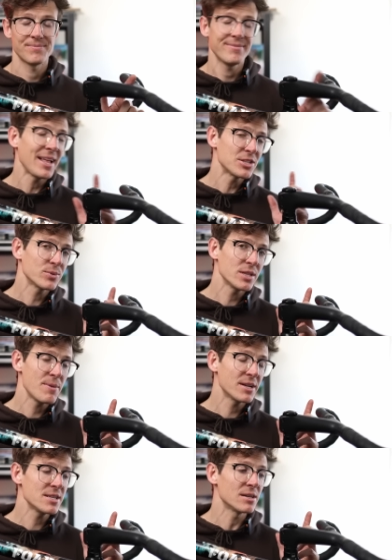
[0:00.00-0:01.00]
That's a really
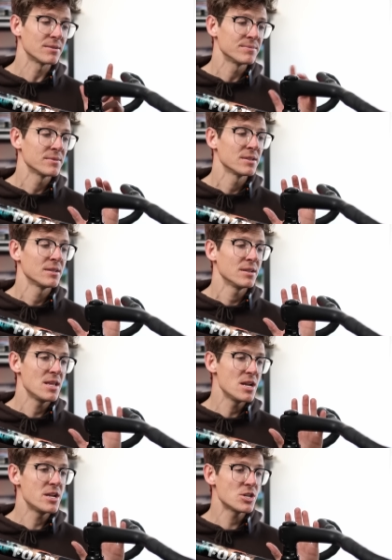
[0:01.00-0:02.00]
big deal.
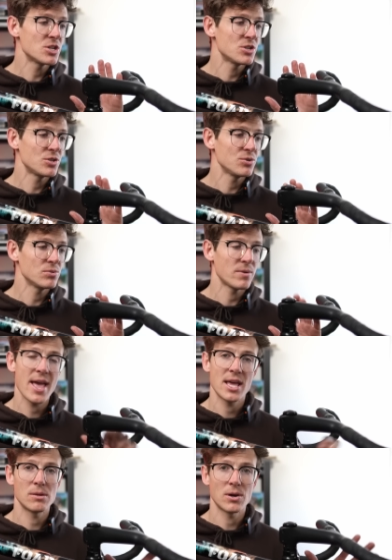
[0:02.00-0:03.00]
In addition to
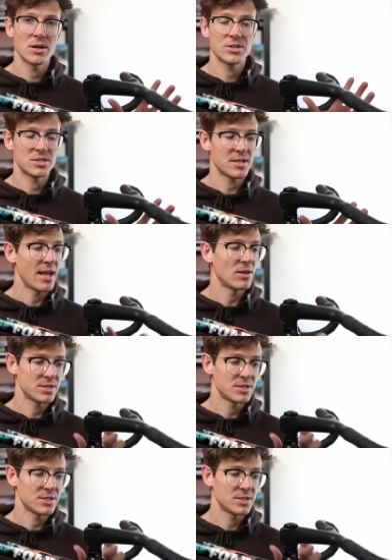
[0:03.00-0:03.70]
handlebar style,